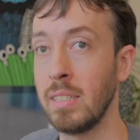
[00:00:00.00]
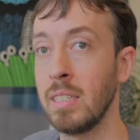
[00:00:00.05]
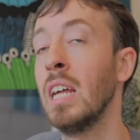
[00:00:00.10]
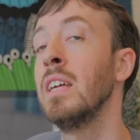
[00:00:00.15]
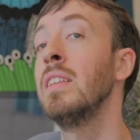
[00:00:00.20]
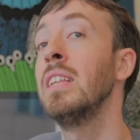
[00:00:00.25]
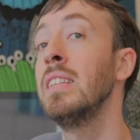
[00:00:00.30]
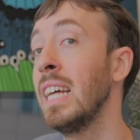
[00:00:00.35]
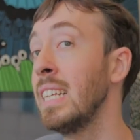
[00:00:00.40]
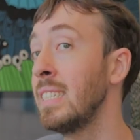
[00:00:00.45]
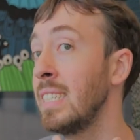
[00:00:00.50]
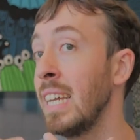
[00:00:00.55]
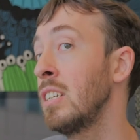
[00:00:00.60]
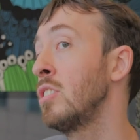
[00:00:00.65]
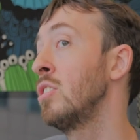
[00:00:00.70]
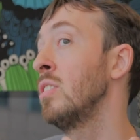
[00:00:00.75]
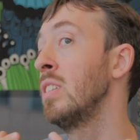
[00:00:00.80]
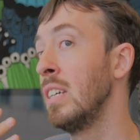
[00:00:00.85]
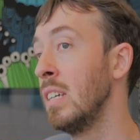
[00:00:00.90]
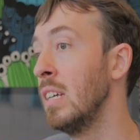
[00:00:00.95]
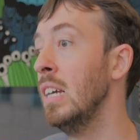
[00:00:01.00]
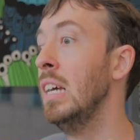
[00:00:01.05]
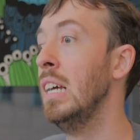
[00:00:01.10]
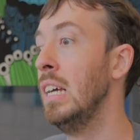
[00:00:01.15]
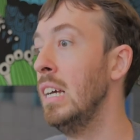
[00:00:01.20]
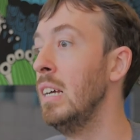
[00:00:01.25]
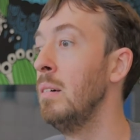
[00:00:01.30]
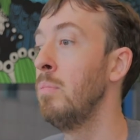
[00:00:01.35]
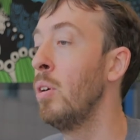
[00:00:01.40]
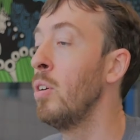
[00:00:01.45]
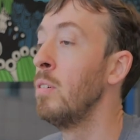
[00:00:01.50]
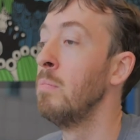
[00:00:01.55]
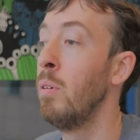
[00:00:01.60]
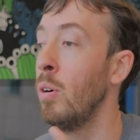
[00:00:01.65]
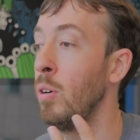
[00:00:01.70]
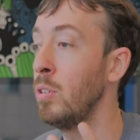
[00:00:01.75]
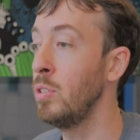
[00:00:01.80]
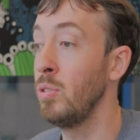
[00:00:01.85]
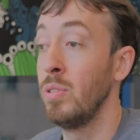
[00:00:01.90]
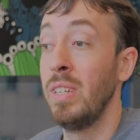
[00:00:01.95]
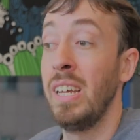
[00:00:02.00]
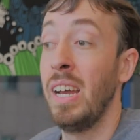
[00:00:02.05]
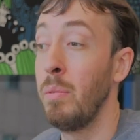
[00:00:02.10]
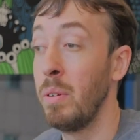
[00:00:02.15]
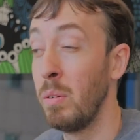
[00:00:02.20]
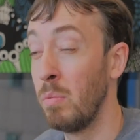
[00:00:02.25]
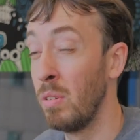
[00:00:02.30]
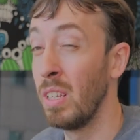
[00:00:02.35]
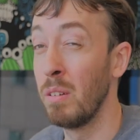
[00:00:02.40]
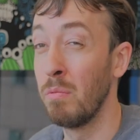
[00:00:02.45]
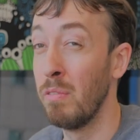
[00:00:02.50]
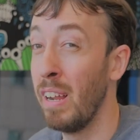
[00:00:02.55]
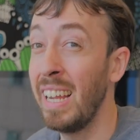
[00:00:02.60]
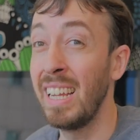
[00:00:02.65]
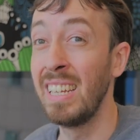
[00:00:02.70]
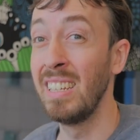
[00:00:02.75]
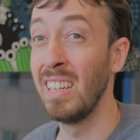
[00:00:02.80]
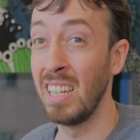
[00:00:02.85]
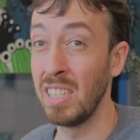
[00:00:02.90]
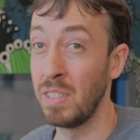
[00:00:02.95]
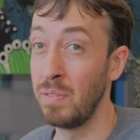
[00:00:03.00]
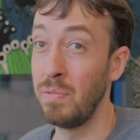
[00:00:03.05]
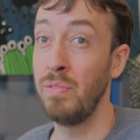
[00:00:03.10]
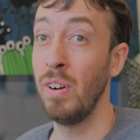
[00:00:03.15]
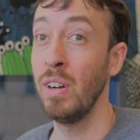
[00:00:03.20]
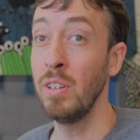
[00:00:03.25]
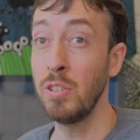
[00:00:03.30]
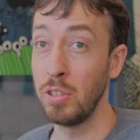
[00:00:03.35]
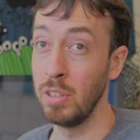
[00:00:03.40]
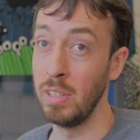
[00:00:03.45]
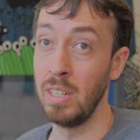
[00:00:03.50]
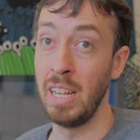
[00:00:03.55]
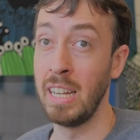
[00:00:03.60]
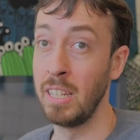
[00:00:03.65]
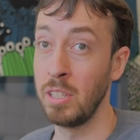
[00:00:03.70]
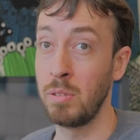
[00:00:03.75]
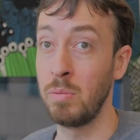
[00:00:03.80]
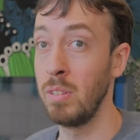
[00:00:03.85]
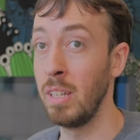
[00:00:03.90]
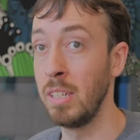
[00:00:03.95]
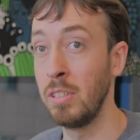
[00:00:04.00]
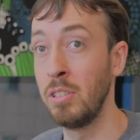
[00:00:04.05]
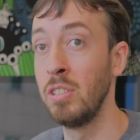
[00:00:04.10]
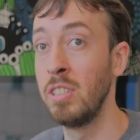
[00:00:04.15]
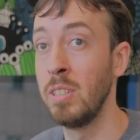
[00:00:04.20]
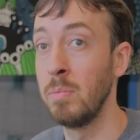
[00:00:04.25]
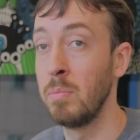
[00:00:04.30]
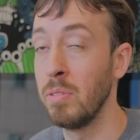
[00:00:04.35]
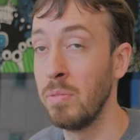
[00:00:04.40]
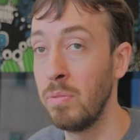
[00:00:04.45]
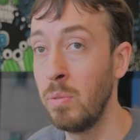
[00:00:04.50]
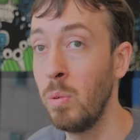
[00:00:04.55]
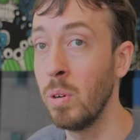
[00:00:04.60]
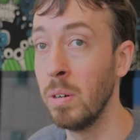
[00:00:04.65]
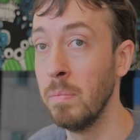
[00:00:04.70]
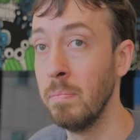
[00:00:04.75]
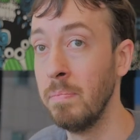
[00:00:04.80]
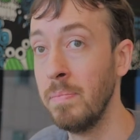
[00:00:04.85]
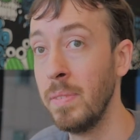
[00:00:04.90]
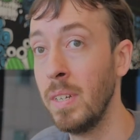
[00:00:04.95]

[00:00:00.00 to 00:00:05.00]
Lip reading: And I think that's actually part and parcel to how we really recognize function and its relationship to form.